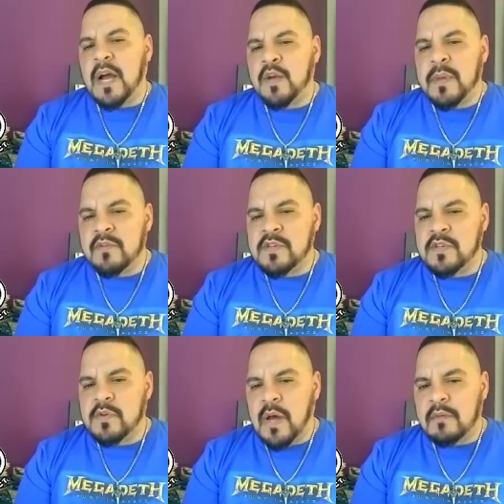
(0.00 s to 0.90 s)

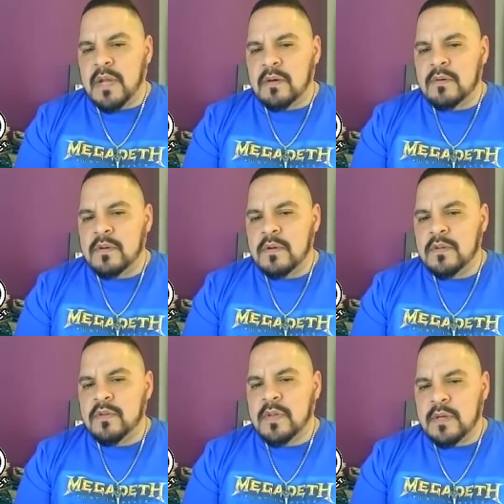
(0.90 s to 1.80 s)
documentaries do you have now?
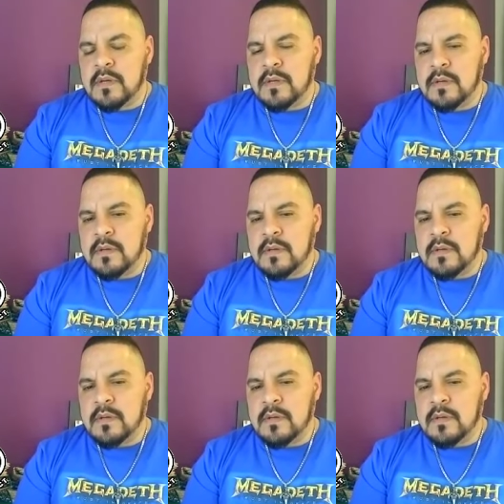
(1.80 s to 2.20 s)
Do you think?